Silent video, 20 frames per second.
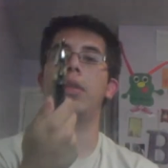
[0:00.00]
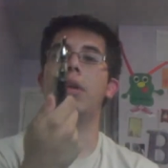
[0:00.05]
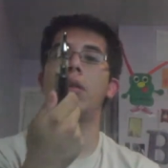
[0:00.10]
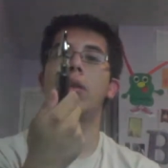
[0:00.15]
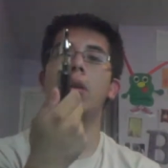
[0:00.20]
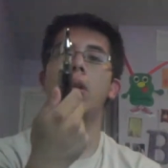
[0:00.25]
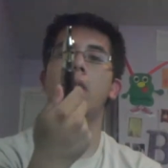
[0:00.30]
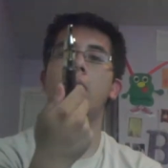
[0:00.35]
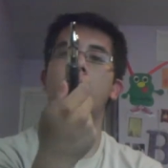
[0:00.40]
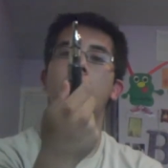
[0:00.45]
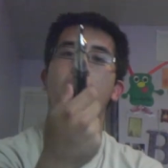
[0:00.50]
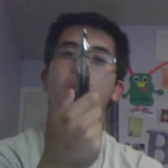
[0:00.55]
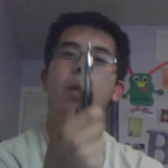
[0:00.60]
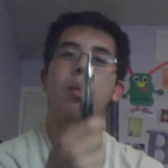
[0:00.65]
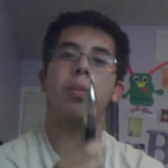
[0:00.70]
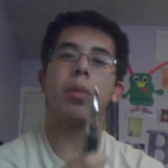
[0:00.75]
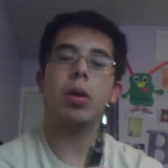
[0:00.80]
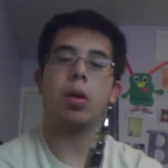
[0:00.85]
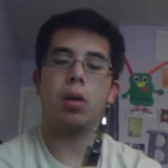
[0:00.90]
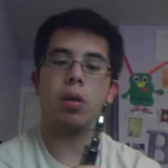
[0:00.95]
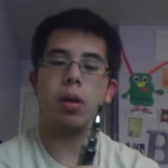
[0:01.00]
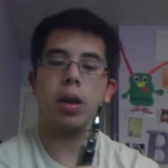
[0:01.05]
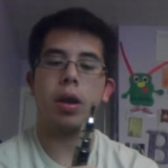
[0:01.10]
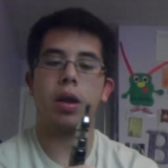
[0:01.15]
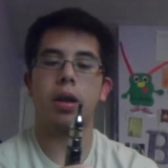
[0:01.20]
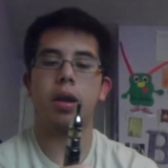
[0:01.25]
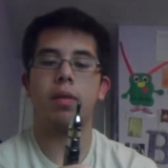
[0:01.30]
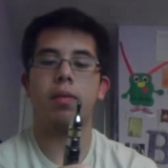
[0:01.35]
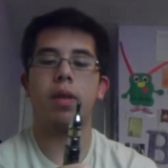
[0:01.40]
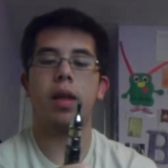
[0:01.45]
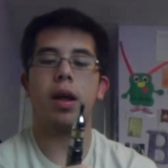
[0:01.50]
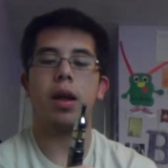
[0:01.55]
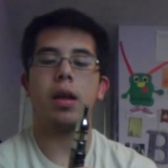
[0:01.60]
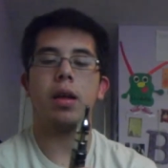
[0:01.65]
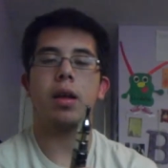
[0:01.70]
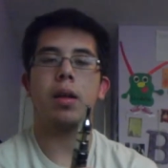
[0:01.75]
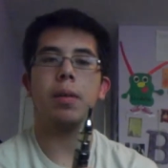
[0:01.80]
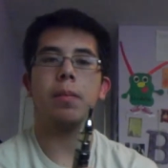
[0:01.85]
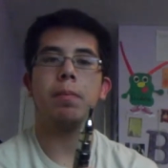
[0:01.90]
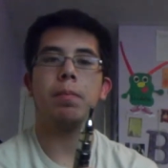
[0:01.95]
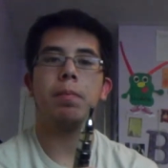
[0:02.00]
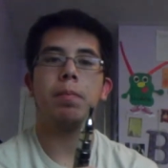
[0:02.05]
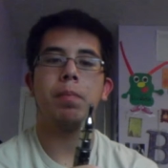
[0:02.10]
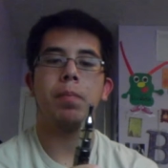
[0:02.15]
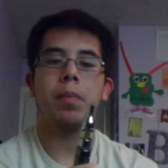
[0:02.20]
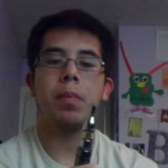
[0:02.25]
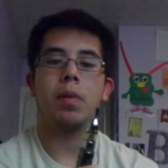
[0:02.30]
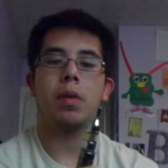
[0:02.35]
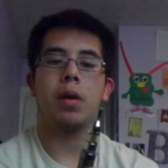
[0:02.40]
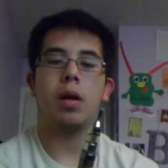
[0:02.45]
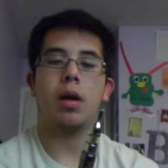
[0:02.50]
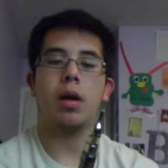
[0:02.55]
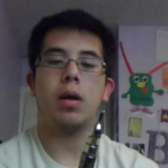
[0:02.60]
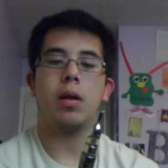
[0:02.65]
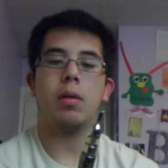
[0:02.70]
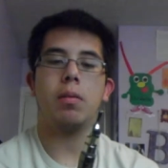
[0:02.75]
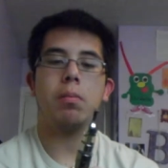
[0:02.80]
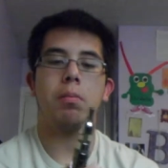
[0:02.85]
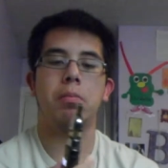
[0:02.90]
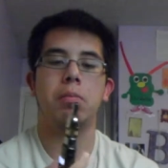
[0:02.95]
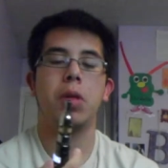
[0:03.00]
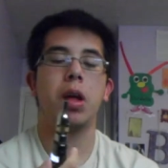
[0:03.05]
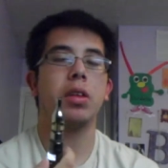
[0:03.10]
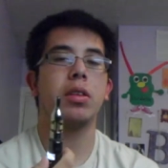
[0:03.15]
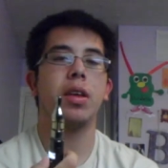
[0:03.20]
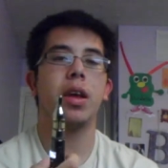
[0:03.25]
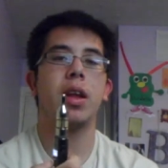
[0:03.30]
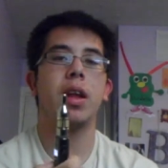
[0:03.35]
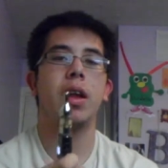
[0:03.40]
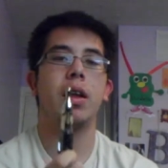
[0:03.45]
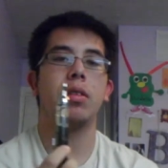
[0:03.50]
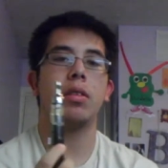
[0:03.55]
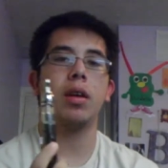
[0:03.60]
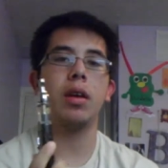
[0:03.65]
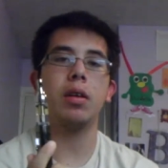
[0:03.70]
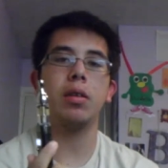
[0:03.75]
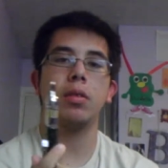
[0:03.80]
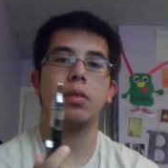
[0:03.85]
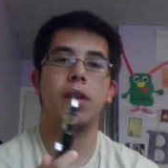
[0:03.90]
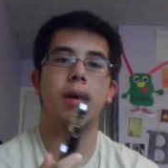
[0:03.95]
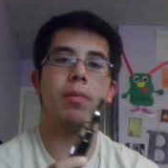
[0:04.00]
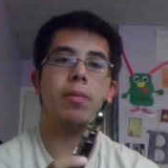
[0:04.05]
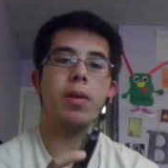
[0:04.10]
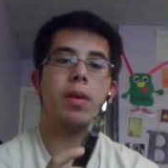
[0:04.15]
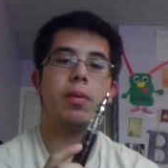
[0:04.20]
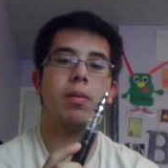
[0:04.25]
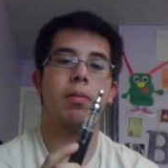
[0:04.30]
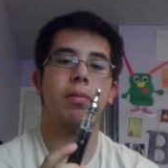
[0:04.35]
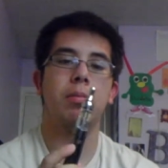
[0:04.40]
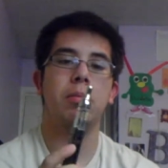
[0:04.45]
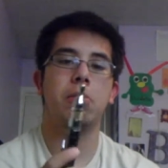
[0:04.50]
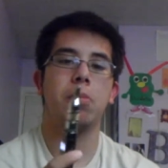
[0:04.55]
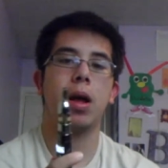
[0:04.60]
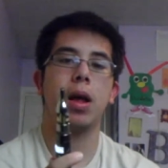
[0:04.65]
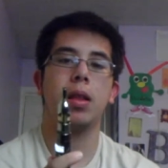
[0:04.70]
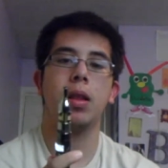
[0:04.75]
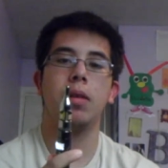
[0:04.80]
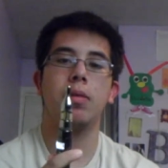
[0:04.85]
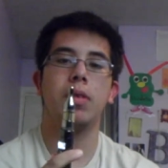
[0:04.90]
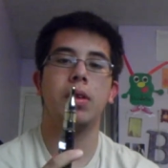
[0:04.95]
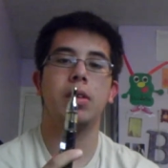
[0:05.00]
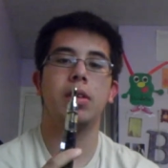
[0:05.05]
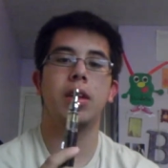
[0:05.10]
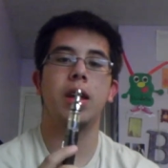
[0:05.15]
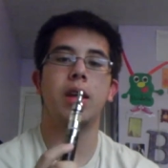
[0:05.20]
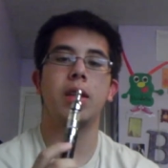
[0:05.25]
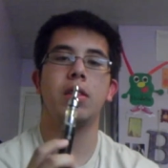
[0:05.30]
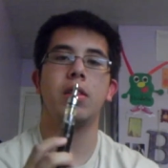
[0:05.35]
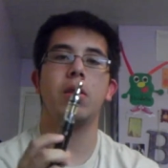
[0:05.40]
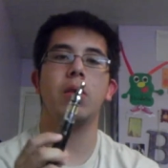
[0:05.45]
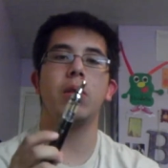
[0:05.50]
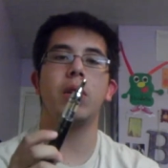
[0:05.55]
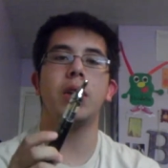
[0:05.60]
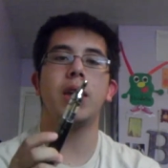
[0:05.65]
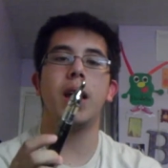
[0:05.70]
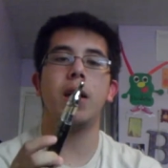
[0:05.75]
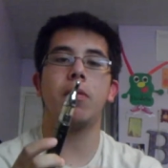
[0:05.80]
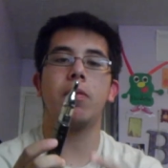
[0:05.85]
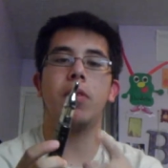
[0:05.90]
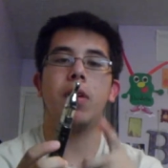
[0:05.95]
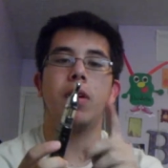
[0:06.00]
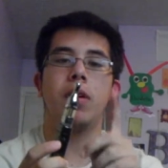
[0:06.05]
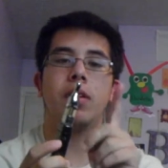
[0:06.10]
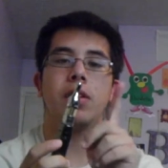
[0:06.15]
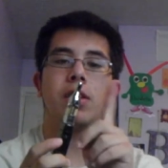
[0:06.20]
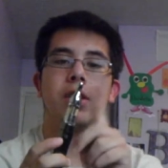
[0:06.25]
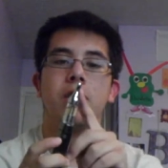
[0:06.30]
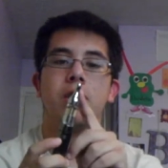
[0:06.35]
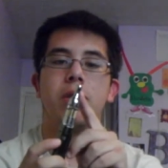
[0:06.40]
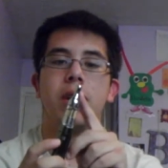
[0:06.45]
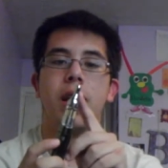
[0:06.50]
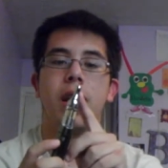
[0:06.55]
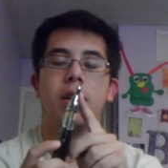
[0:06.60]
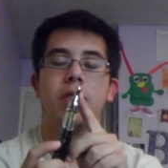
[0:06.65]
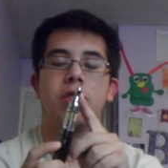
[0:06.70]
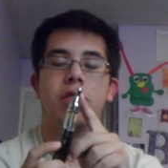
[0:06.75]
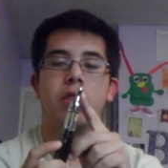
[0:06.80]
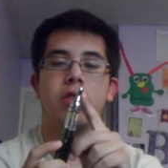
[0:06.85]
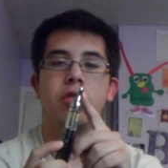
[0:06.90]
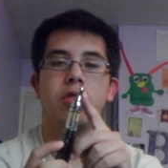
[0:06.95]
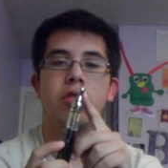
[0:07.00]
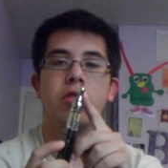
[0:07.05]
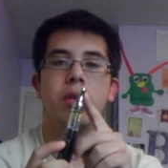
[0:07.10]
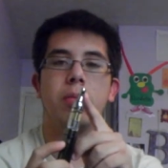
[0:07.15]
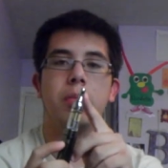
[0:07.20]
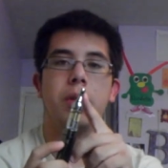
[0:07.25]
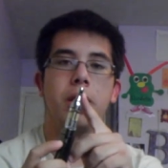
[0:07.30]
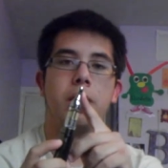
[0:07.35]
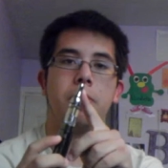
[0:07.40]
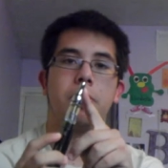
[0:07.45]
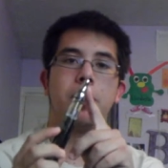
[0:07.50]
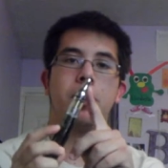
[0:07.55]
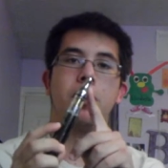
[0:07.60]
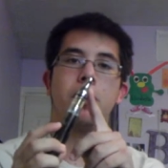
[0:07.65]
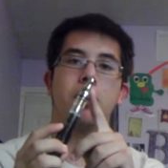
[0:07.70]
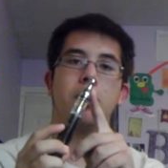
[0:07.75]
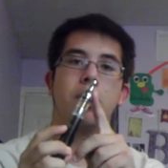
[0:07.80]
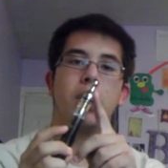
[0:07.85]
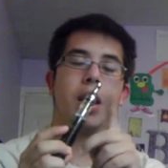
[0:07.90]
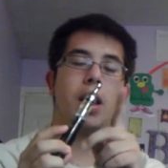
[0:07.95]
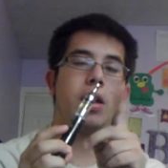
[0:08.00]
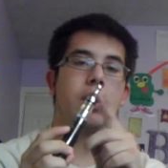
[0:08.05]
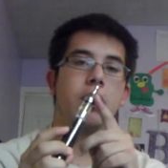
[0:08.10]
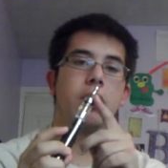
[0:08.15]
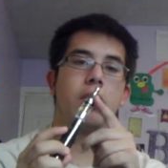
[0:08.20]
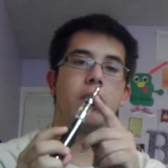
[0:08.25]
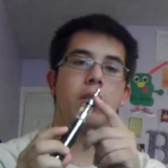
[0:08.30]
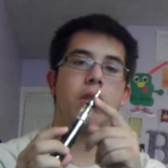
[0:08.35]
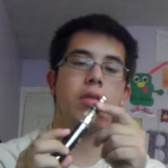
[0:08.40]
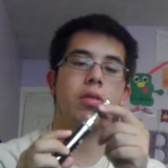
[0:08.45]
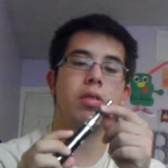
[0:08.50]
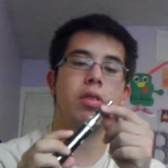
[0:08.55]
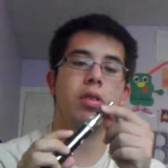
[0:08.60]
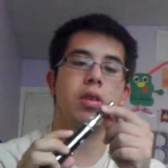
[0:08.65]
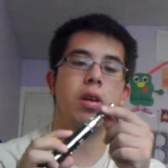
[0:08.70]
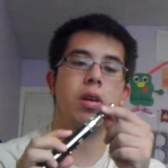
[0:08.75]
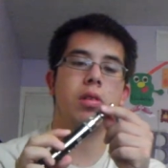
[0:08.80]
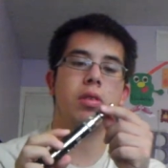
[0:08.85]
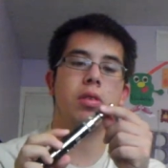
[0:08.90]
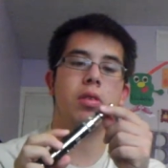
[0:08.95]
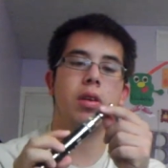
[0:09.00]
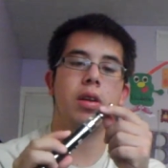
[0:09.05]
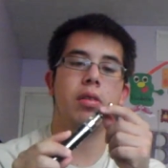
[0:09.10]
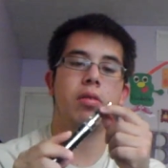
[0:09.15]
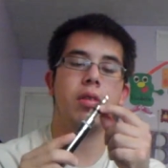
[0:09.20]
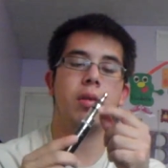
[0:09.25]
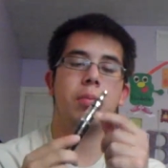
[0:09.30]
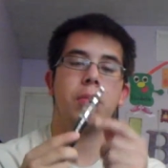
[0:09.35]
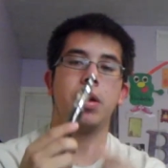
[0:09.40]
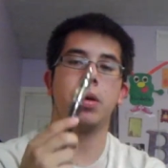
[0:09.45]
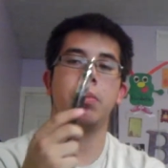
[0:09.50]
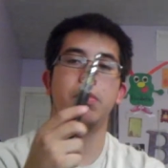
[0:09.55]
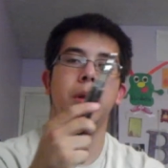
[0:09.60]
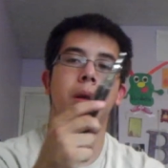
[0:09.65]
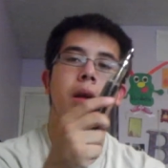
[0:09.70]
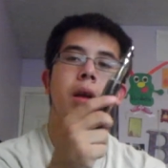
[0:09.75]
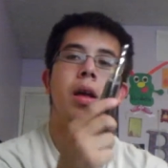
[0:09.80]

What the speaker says: the look alone, I'm going to go ahead and give that a 10 out of 10. I love this tank. The only downfall is that you can't change your drip tip. You can't use an alternate drip tip.